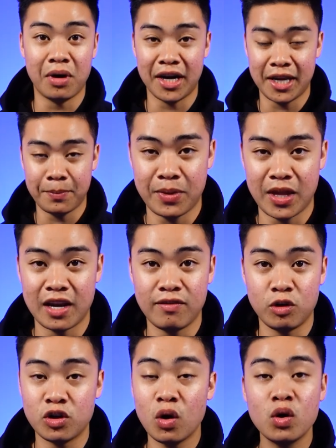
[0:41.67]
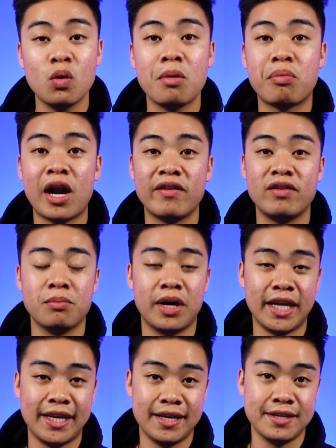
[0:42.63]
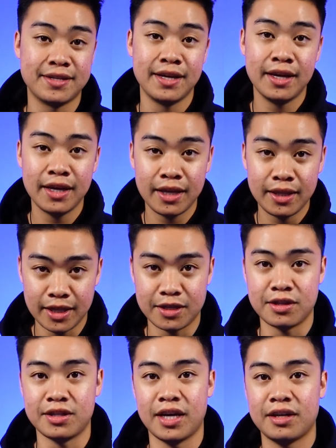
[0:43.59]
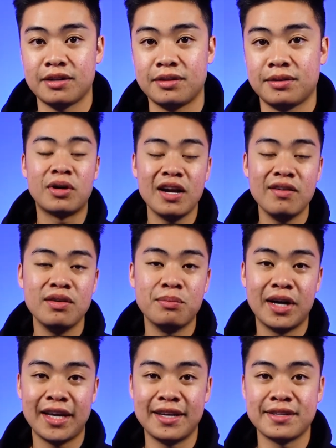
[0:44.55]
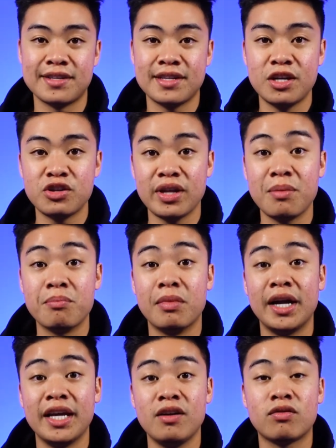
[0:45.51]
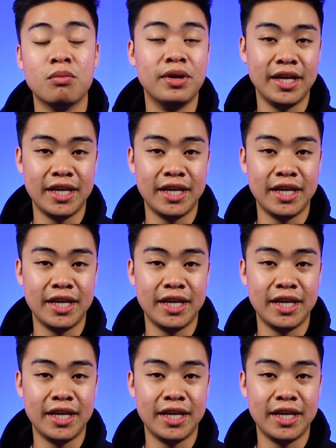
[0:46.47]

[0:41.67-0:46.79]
money. And if you don't know what private money is, this is it. Private money is essentially money from an